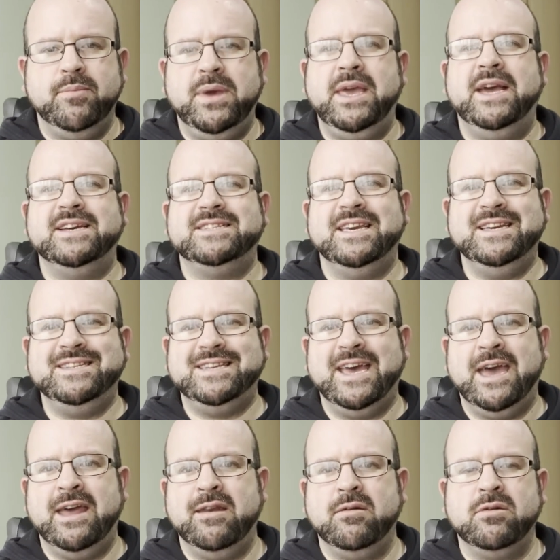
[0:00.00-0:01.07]
PSA
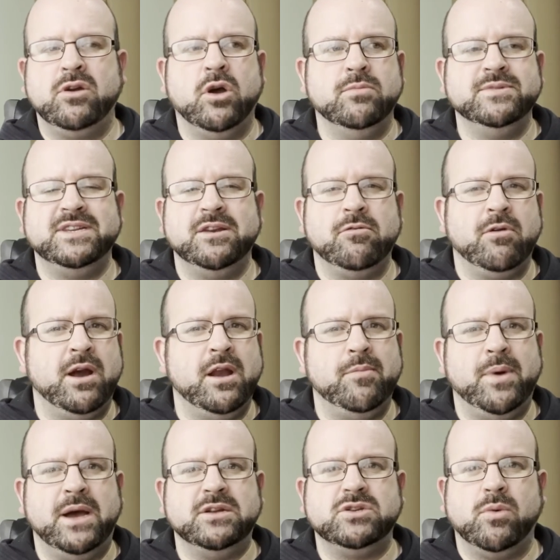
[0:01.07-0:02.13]
10 comes in around
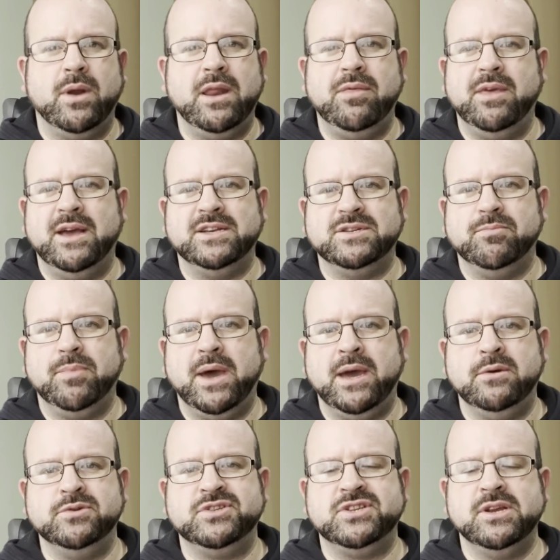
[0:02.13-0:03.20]
about
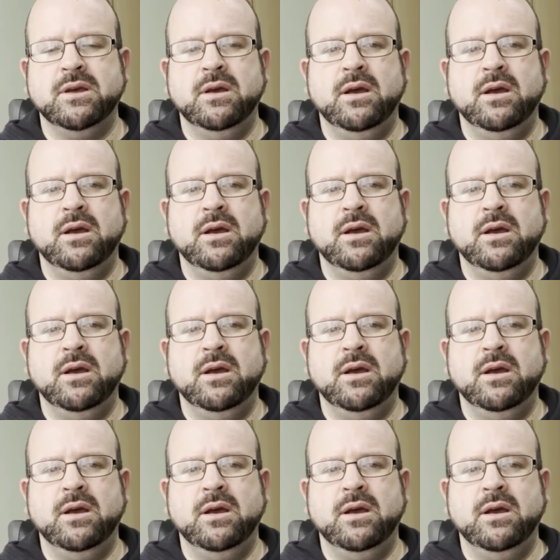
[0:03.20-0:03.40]
£20,000,